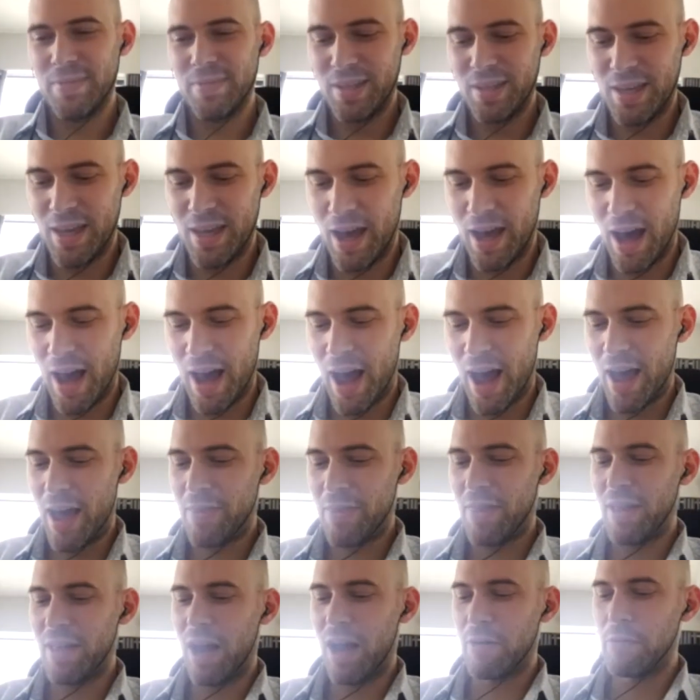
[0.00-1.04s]
I
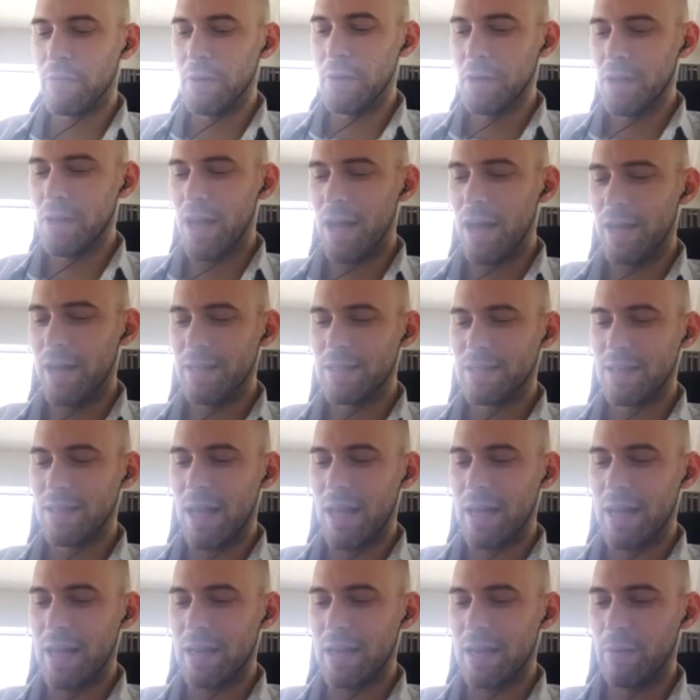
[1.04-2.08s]
think I realized
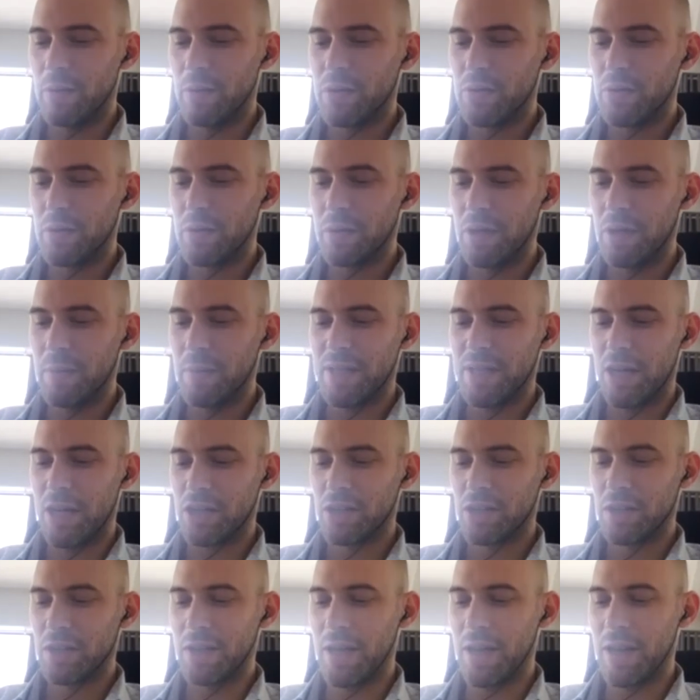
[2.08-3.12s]
like it was really
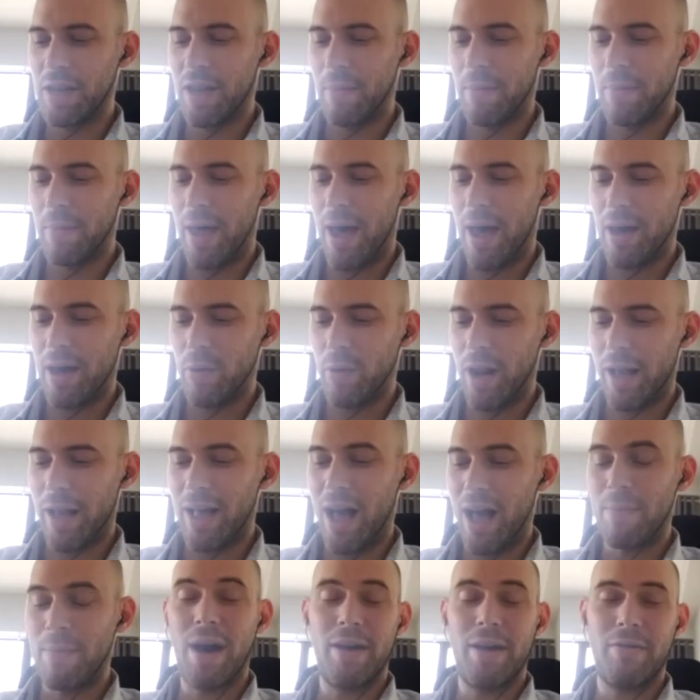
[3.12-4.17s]
potentially getting bad when I
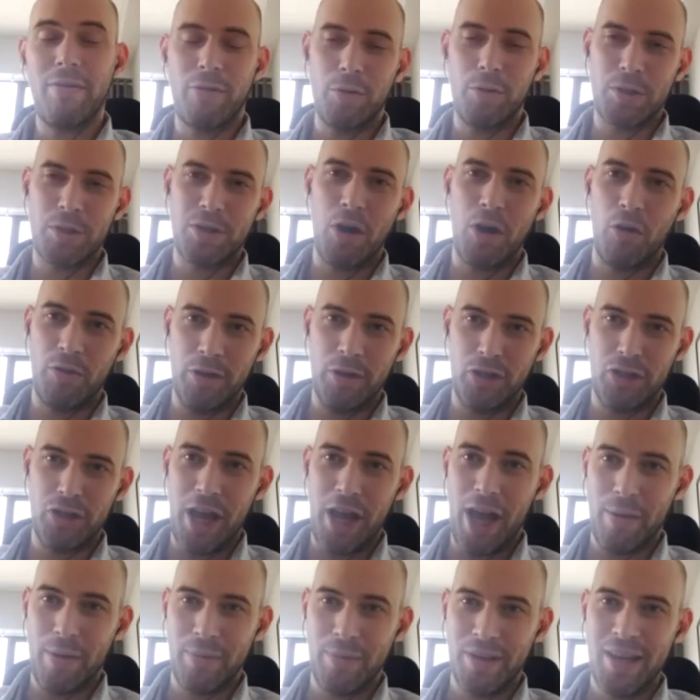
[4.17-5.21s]
got my first COVID
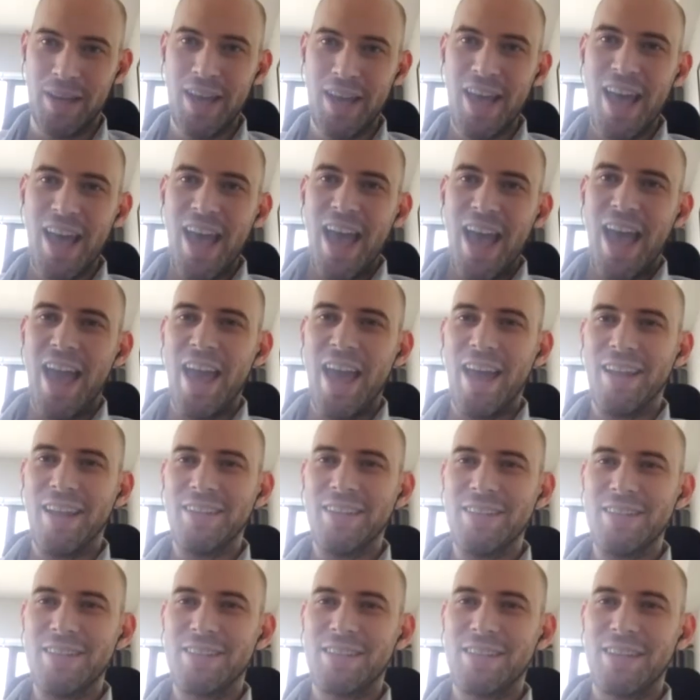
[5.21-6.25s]
jab,
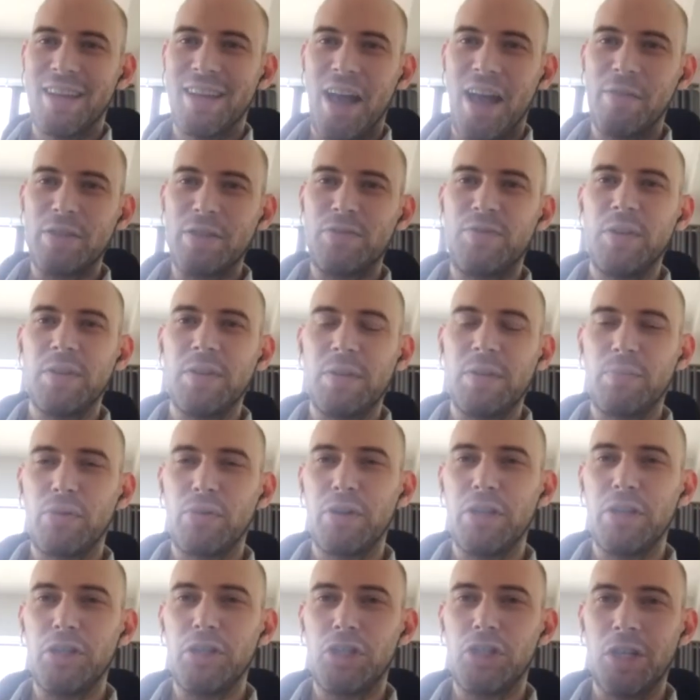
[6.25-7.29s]
and I was feeling
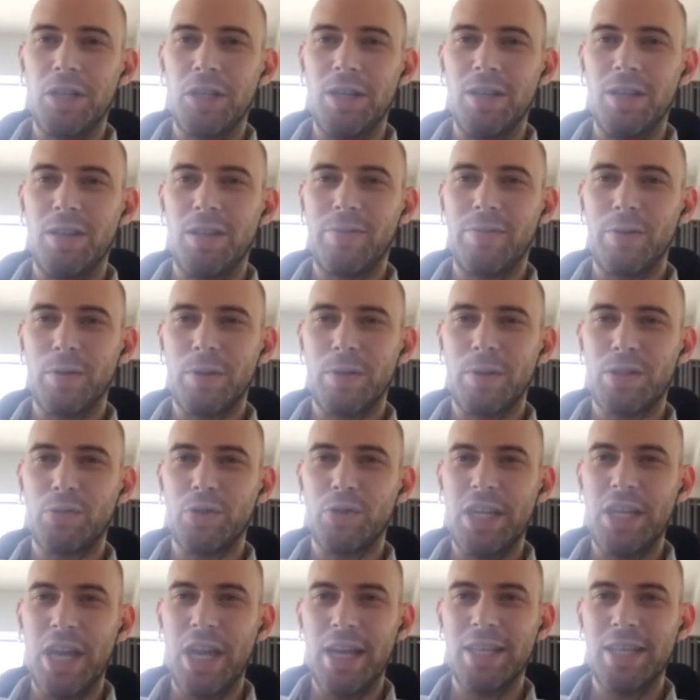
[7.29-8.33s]
pretty shitty the first
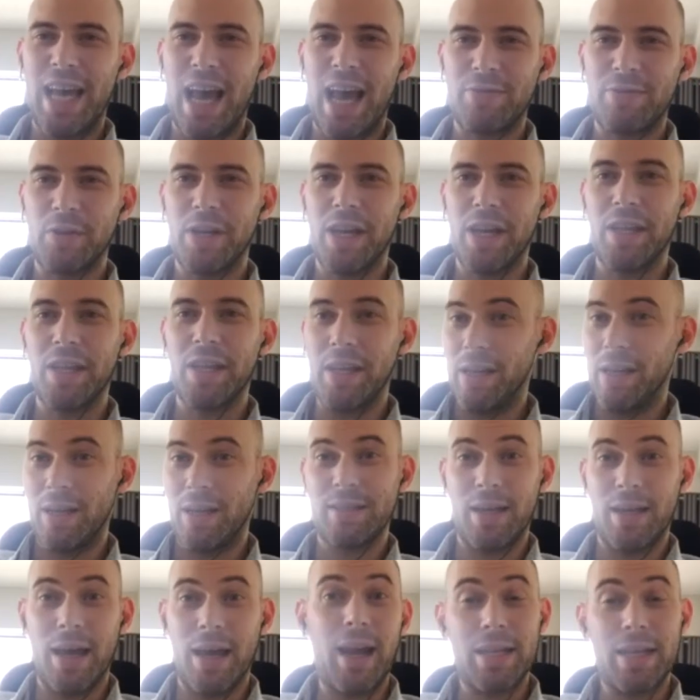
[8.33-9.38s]
3 days after getting
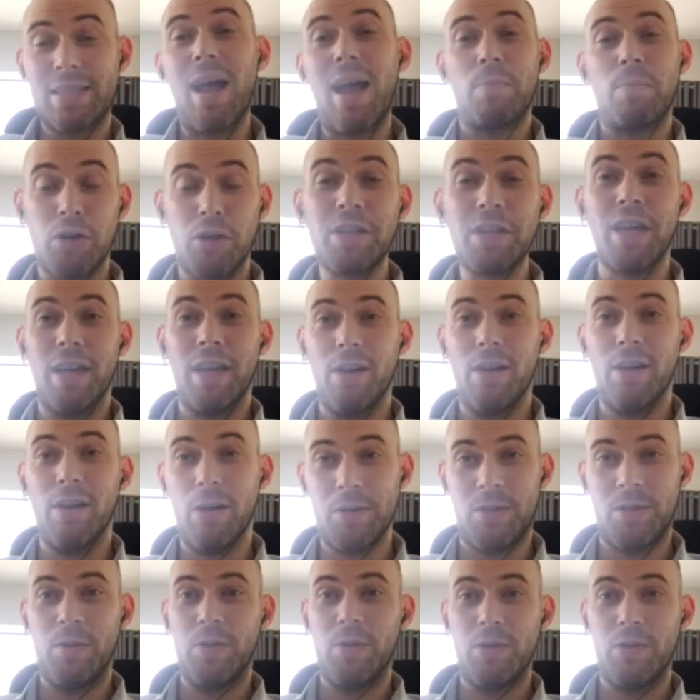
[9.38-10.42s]
it and I stopped drinking
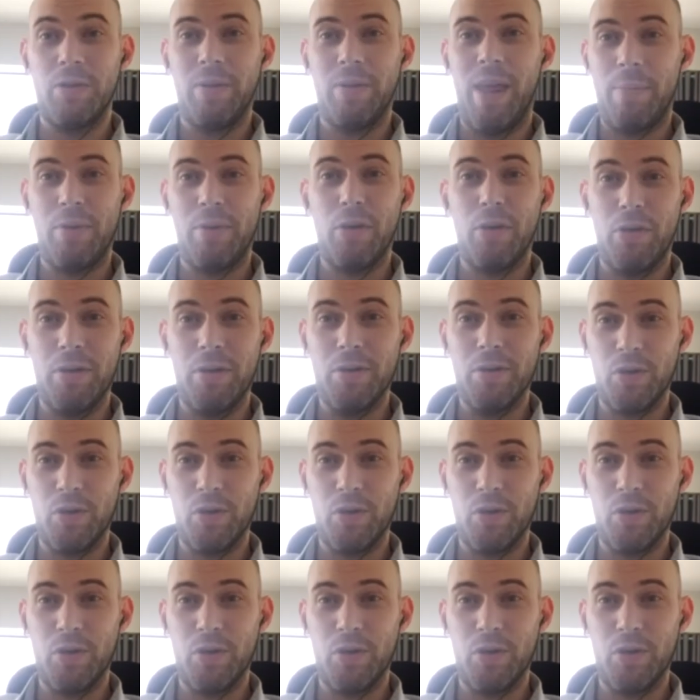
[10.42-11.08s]
also during that period as